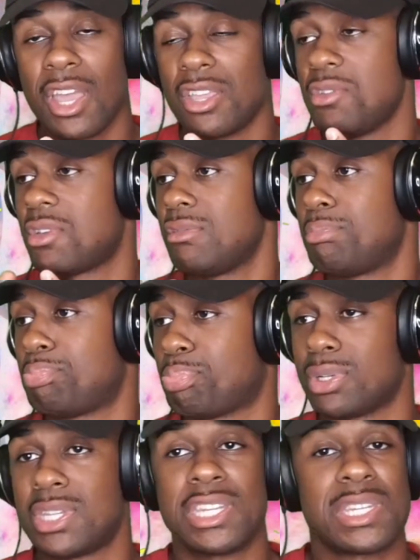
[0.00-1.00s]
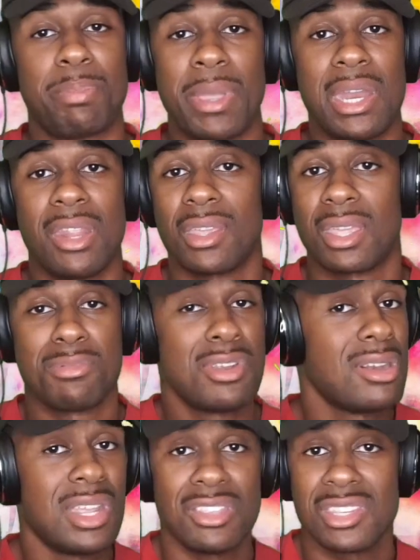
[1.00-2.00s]
You could participate in the
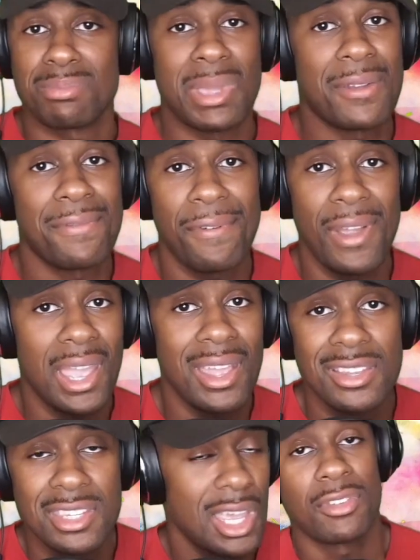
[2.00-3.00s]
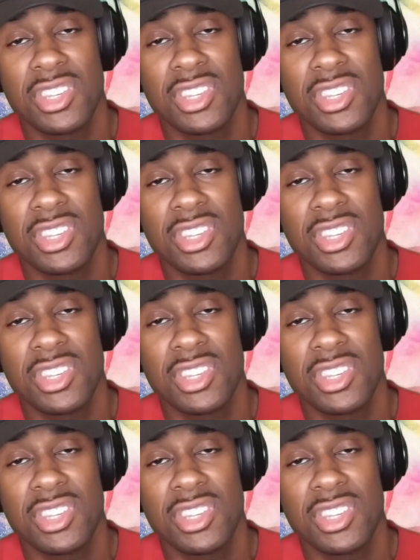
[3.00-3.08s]
community and just make friends.